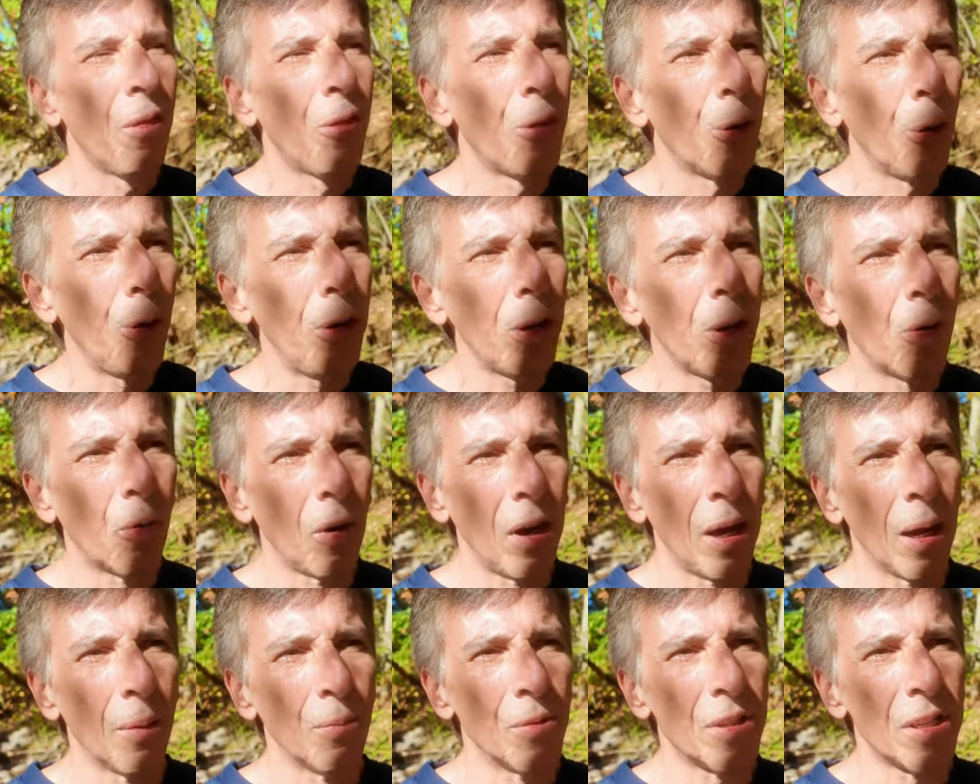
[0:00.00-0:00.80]
30
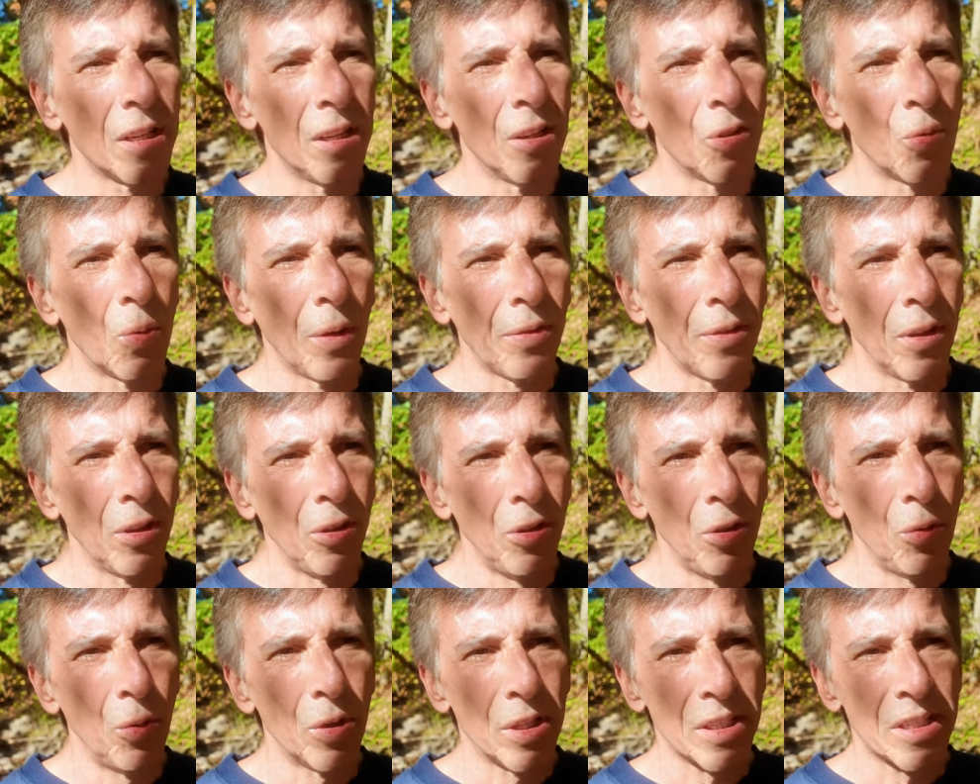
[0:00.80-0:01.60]
grams is what the
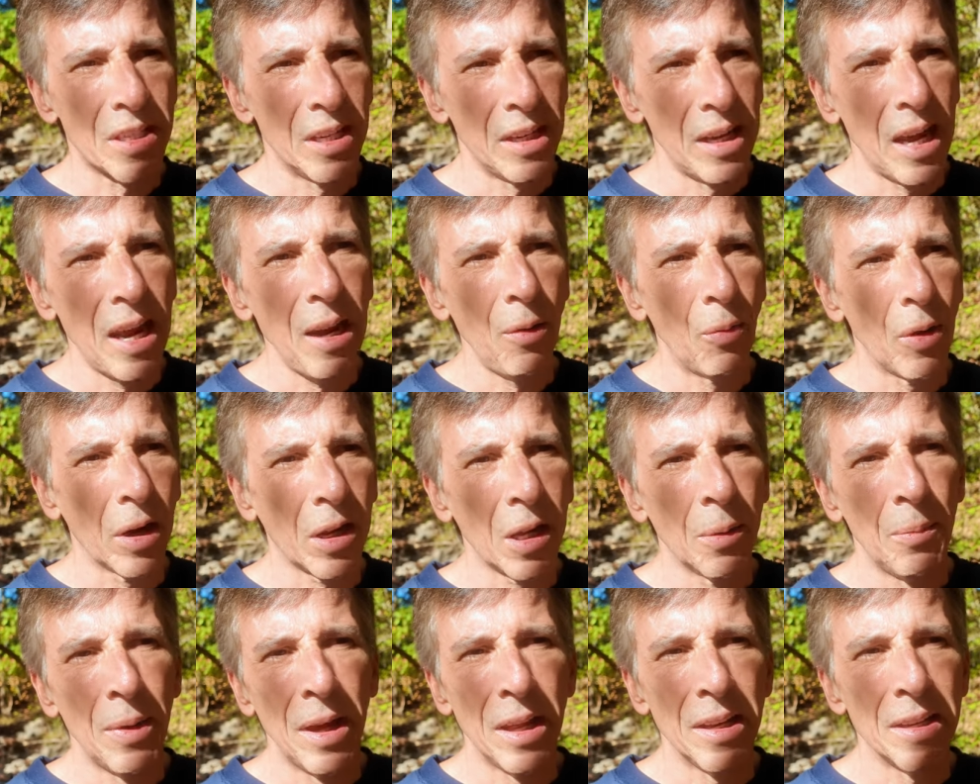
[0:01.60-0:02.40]
USDA
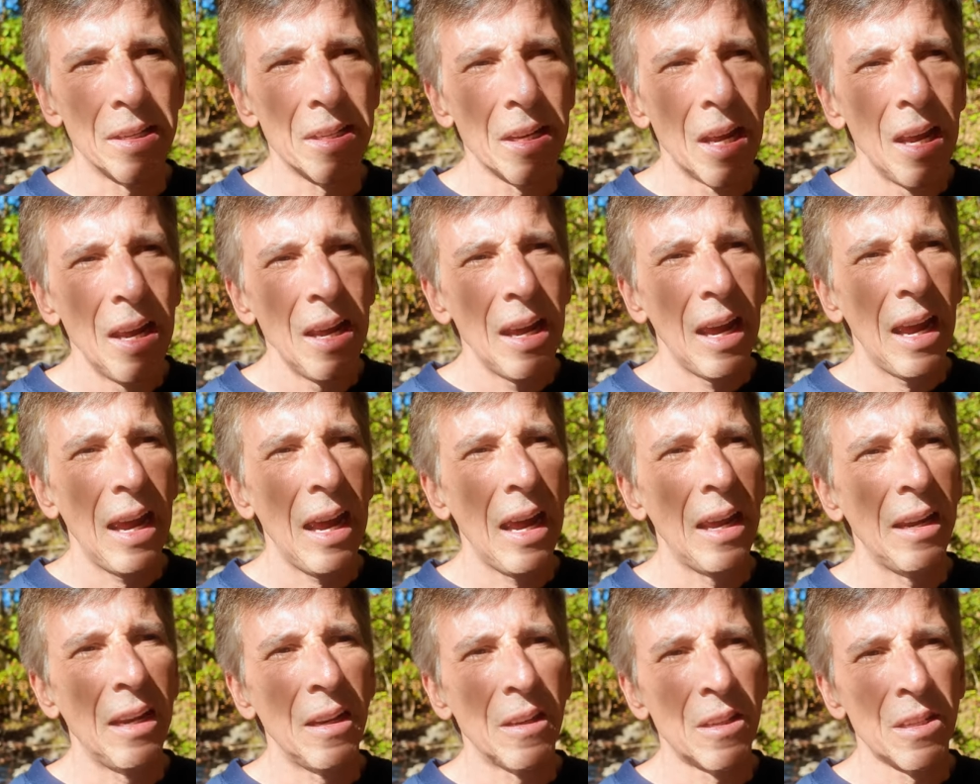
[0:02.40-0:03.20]
recommends,
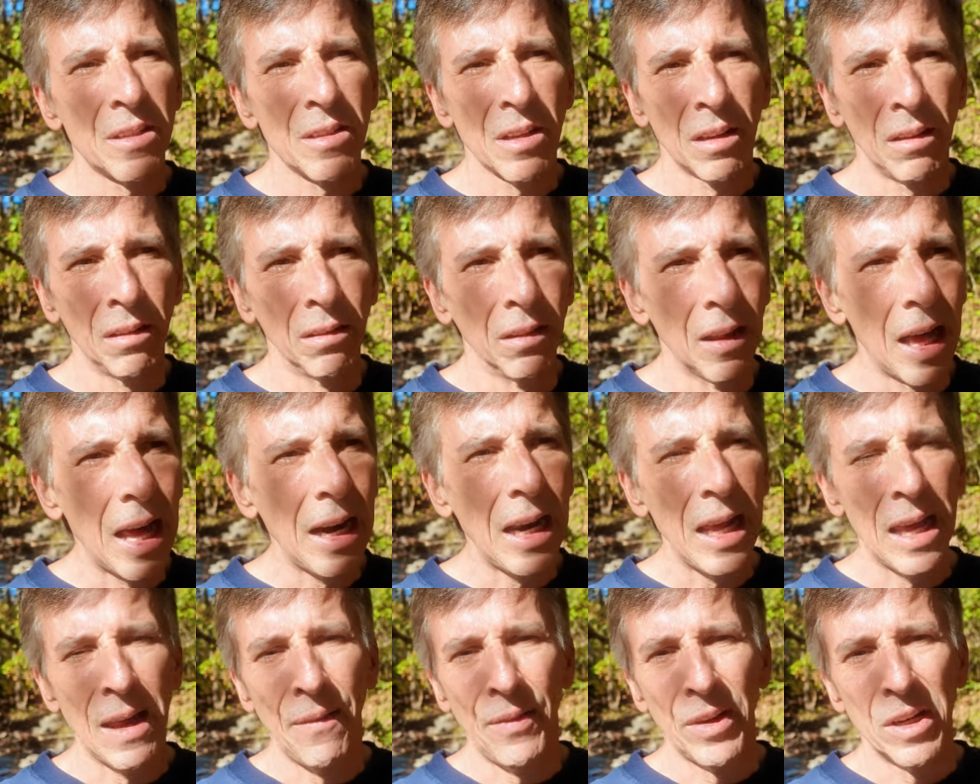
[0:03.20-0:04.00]
and it's a
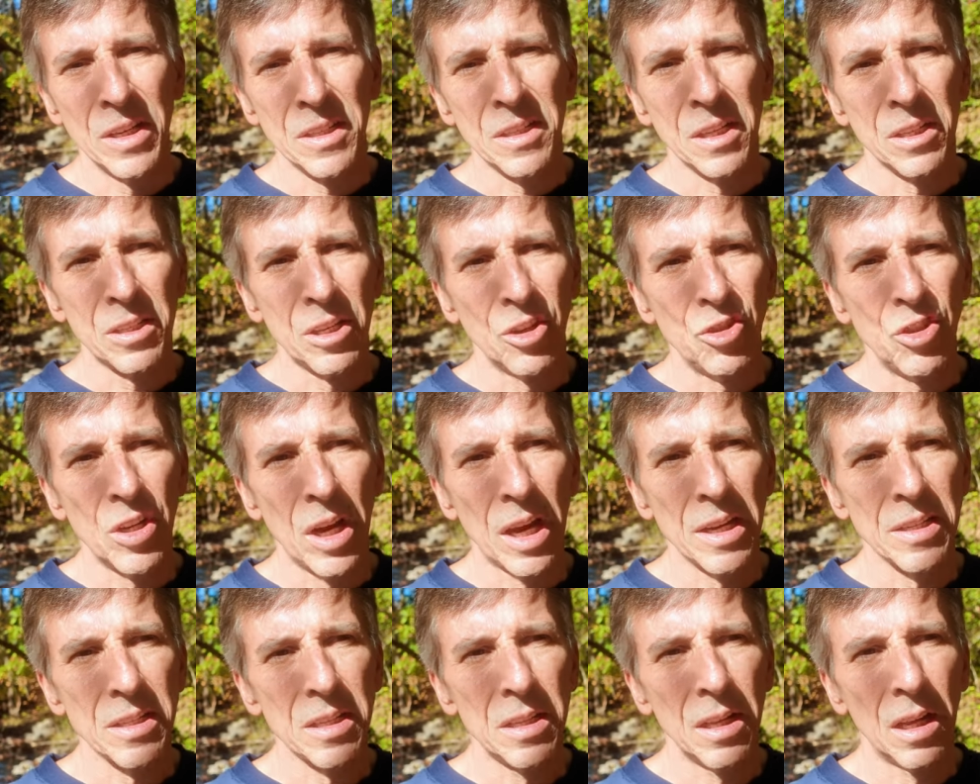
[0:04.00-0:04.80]
lot of evidence to
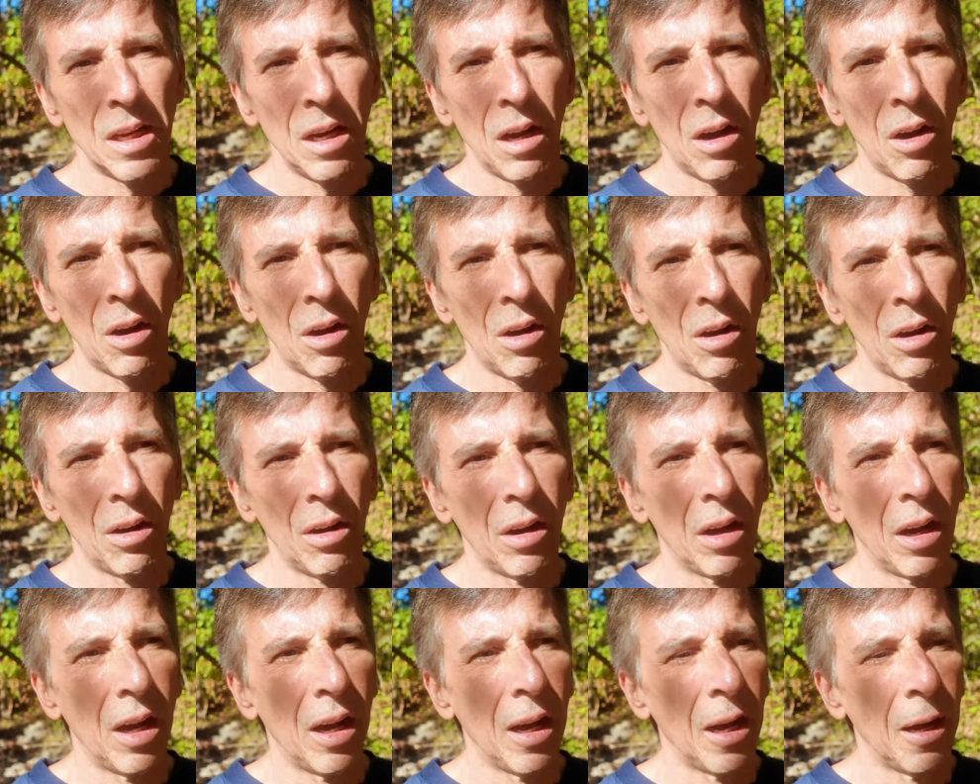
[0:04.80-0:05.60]
suggest that
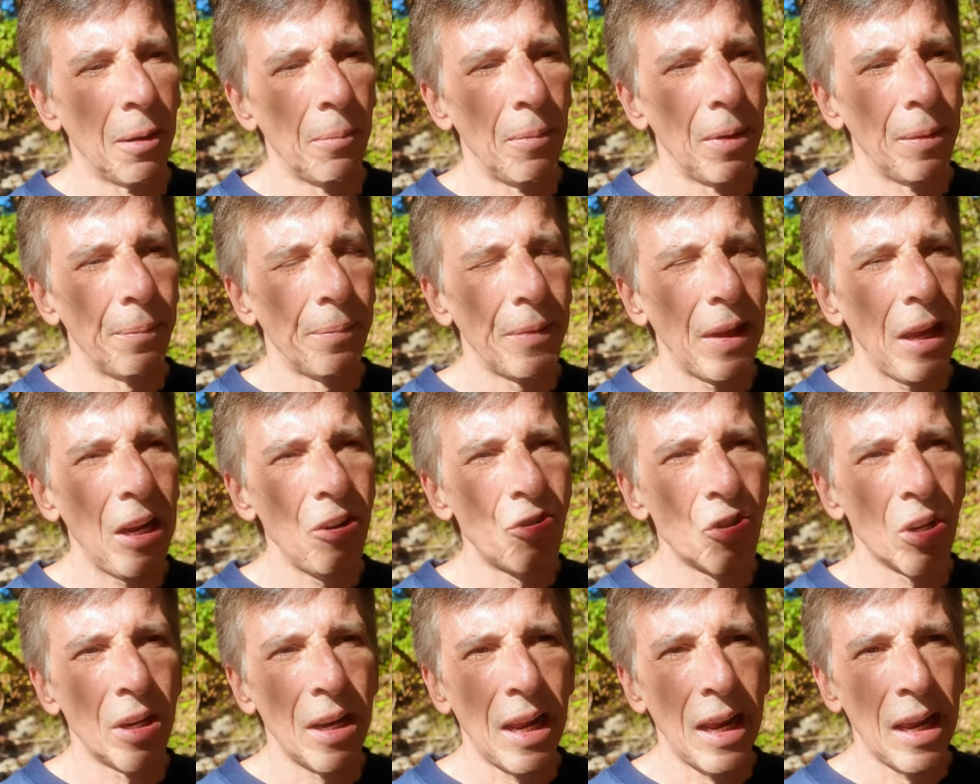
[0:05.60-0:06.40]
our
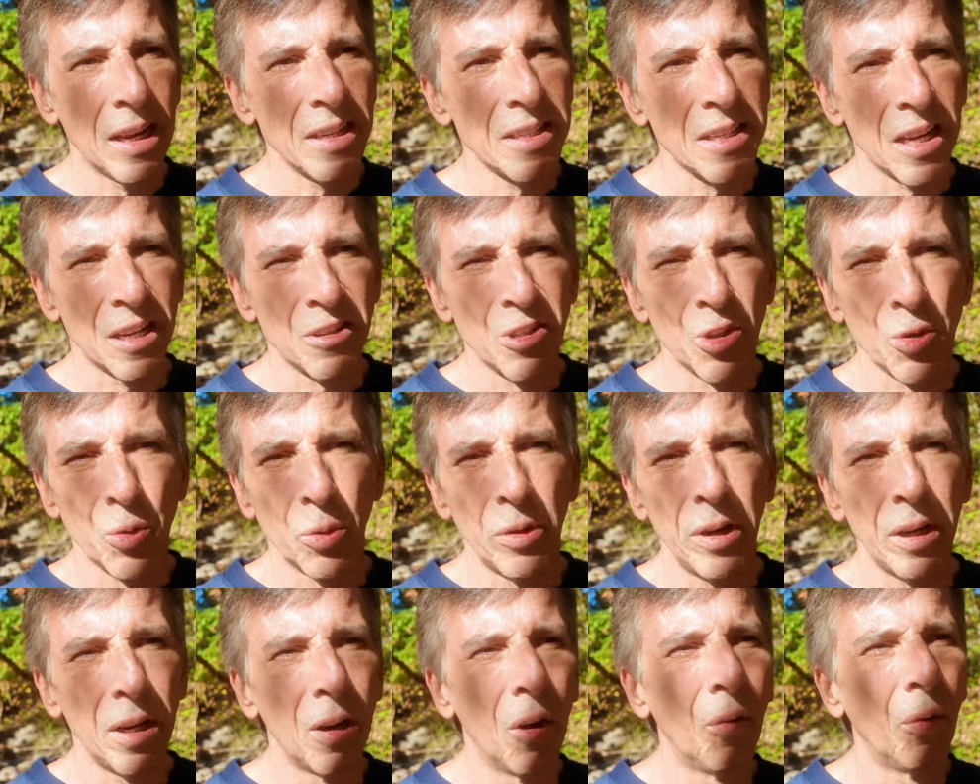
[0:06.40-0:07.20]
ancient ancestors
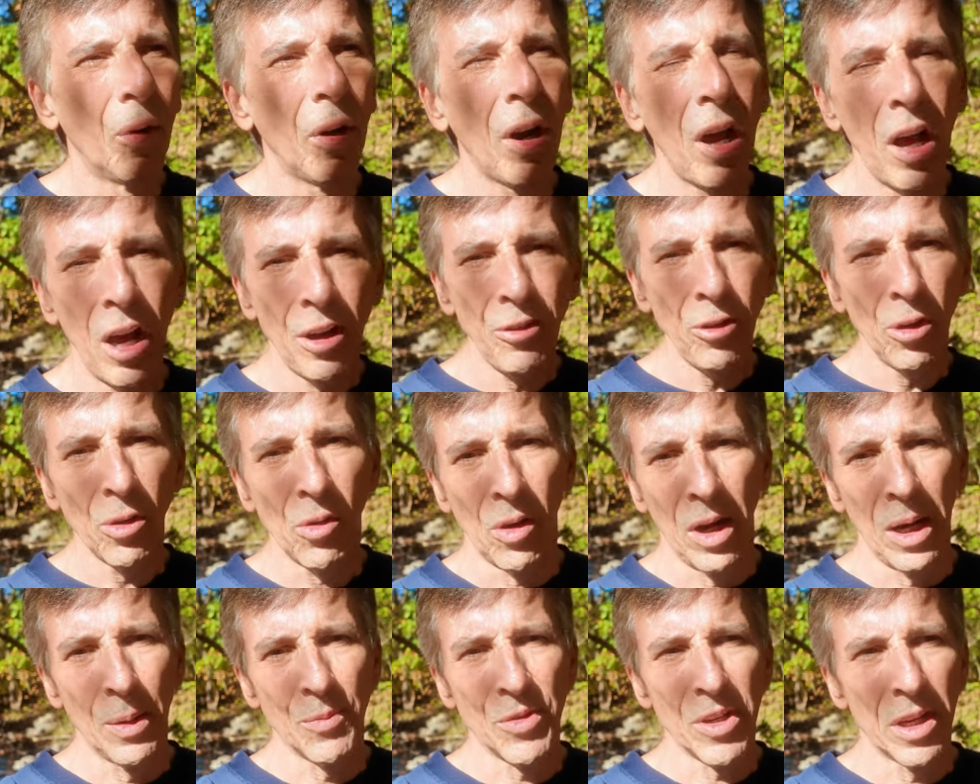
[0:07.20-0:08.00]
were eating over 100
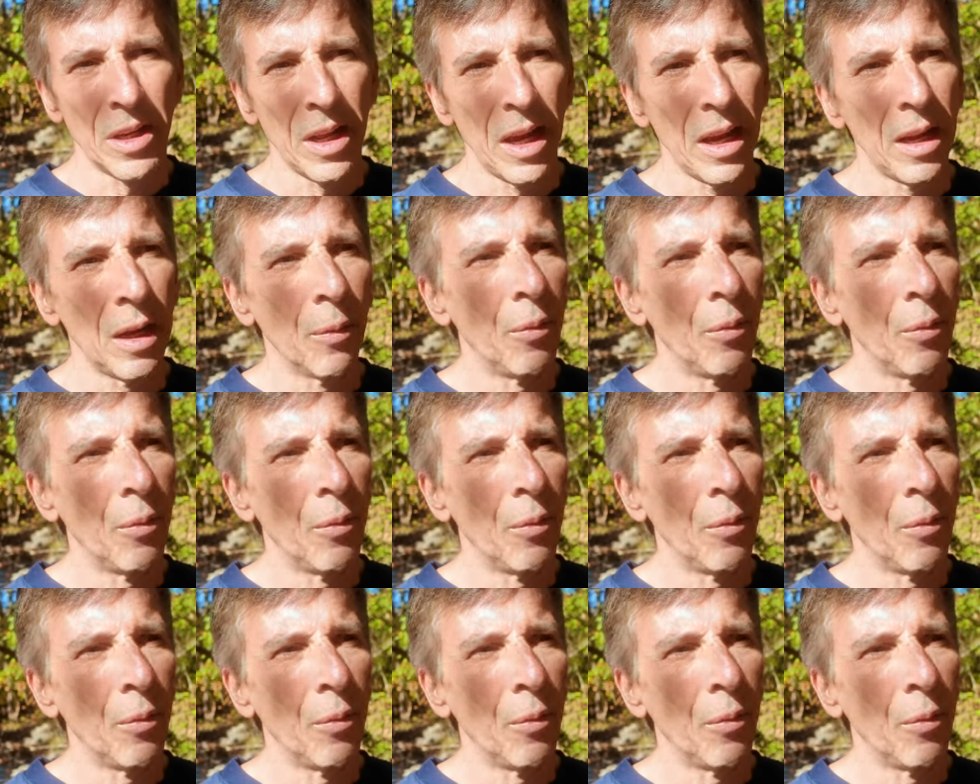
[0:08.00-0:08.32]
grams a day.